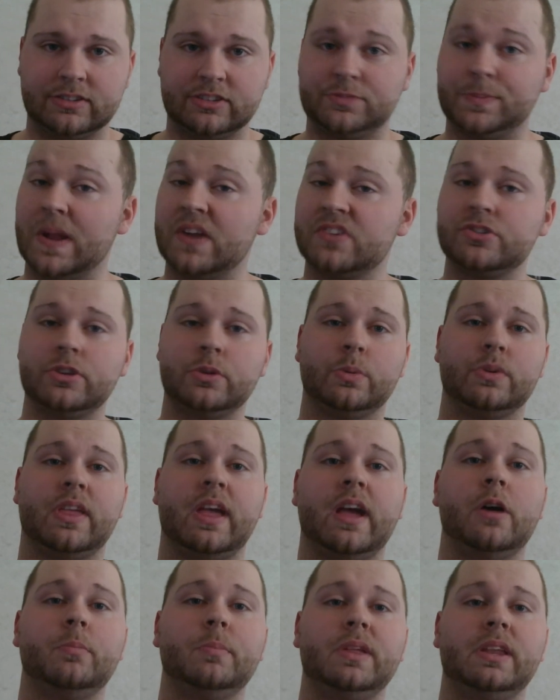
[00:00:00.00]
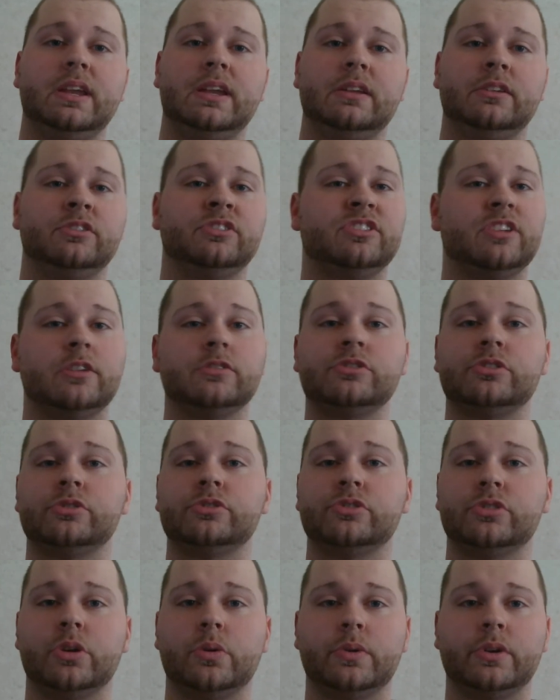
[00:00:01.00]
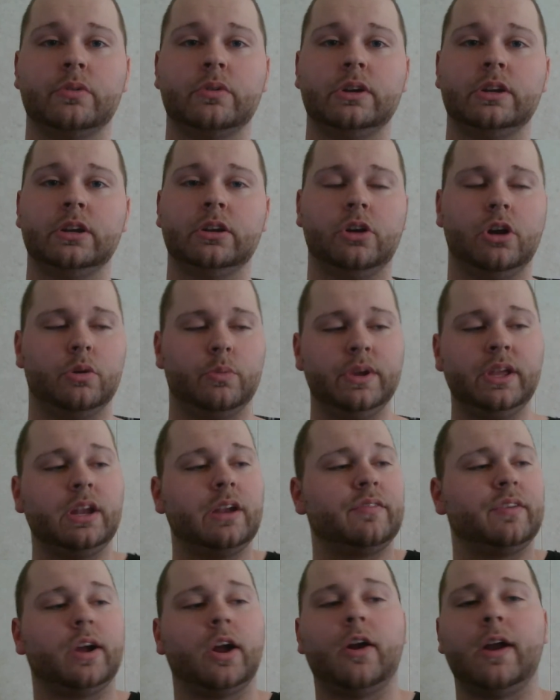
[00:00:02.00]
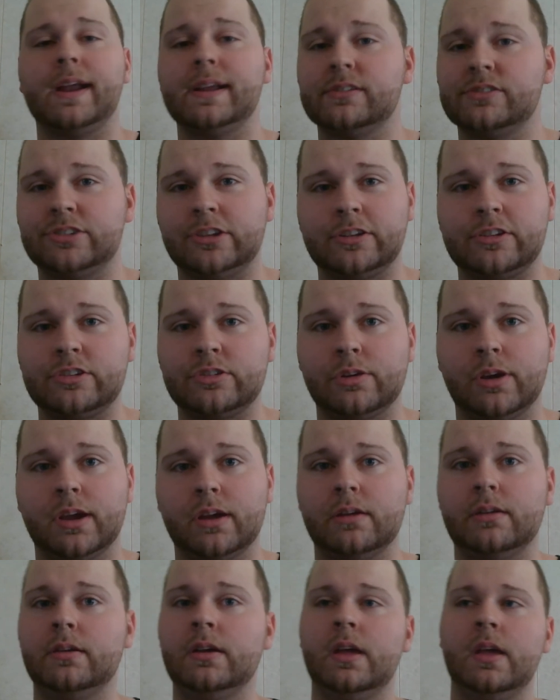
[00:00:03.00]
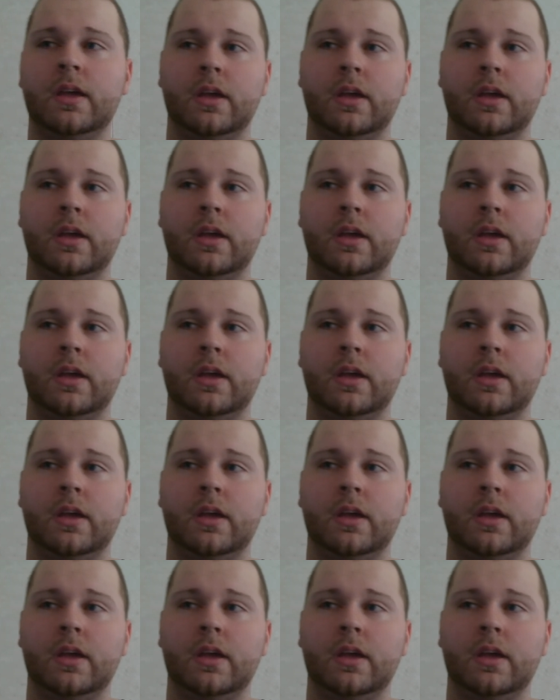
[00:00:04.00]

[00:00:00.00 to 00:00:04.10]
especially with how many sensors are going on in a car. We could have a crank sensor out.